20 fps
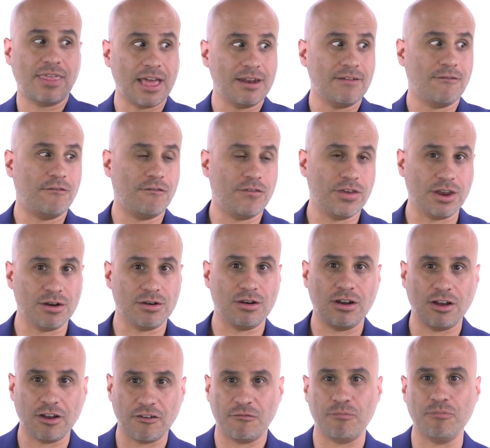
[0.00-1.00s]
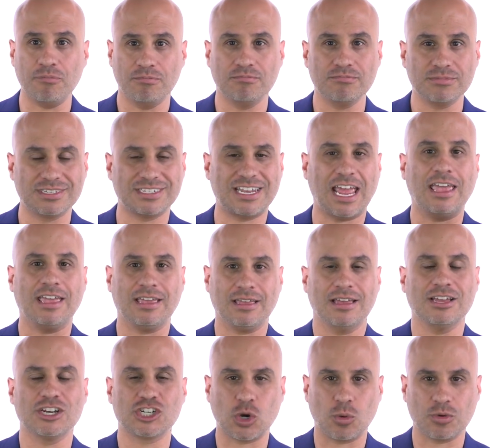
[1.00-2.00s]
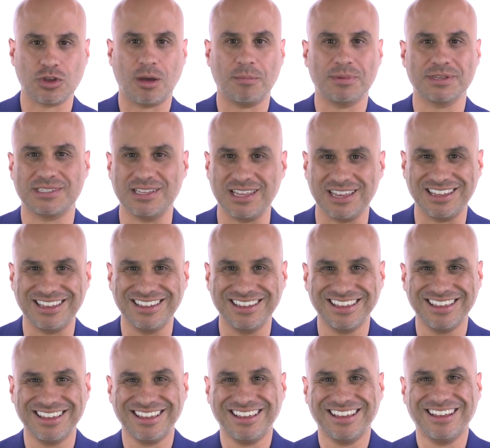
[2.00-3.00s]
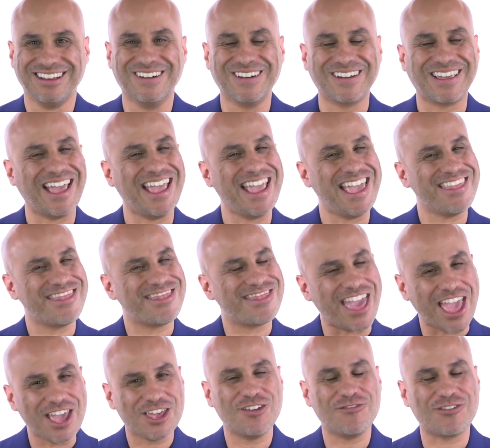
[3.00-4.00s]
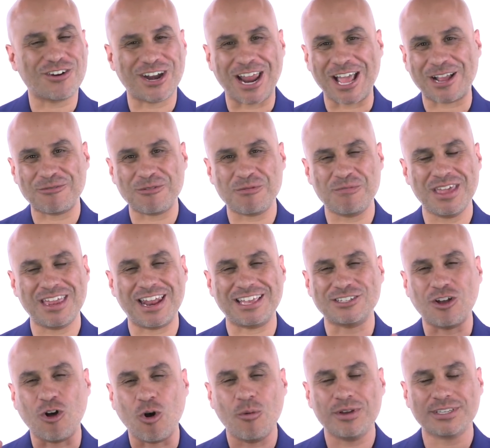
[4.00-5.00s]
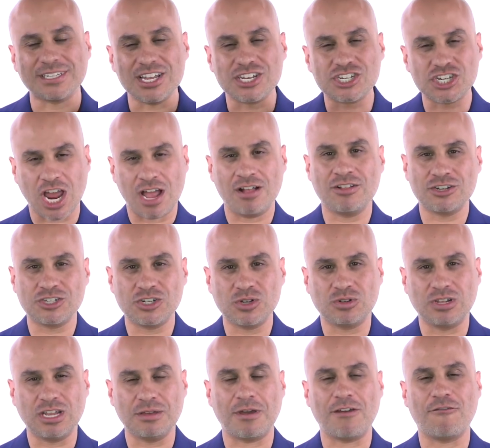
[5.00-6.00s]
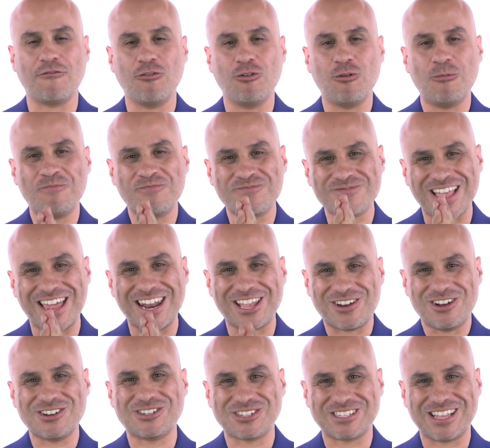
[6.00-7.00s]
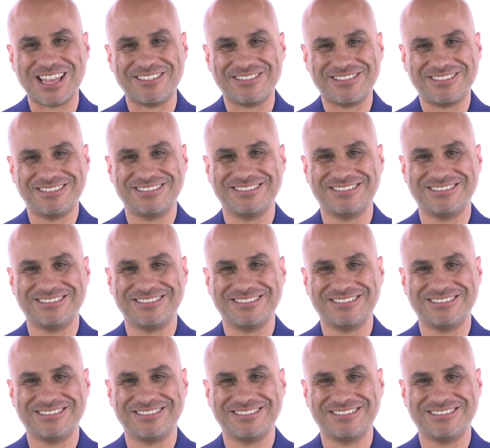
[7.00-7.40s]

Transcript: that fear of staying, showing up as needy. Okay, thank you for connecting with me, and as always, I challenge you to live a full and a conscious life.